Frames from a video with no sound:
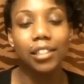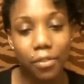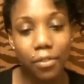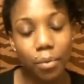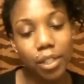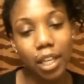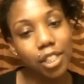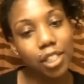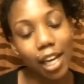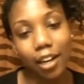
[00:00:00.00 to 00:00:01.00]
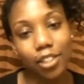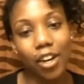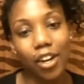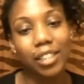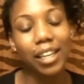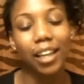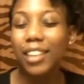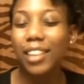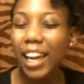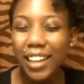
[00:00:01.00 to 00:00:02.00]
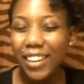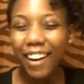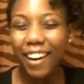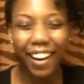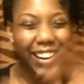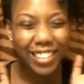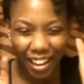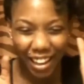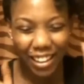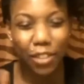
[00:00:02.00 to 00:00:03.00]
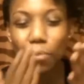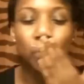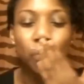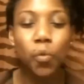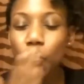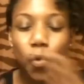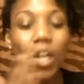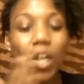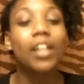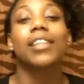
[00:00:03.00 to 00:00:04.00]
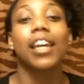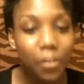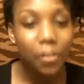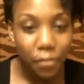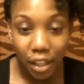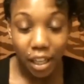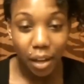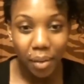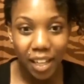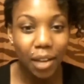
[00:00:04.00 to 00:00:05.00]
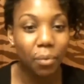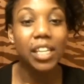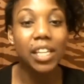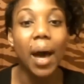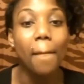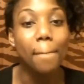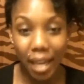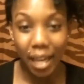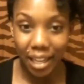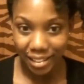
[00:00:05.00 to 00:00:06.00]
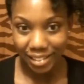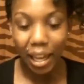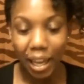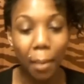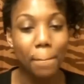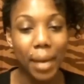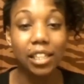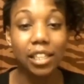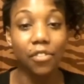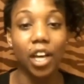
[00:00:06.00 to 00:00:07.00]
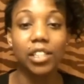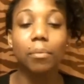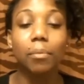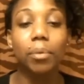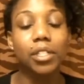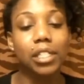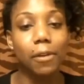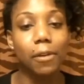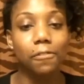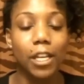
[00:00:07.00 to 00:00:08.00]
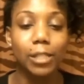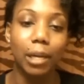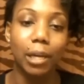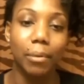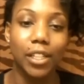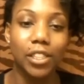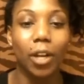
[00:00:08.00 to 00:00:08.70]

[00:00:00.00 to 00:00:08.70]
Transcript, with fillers: I definitely want to give a shout-out to her and say, thank you, girl, thank you. Thank you for coming. It was amazing, amazing. If y'all seen the pictures on my Facebook and my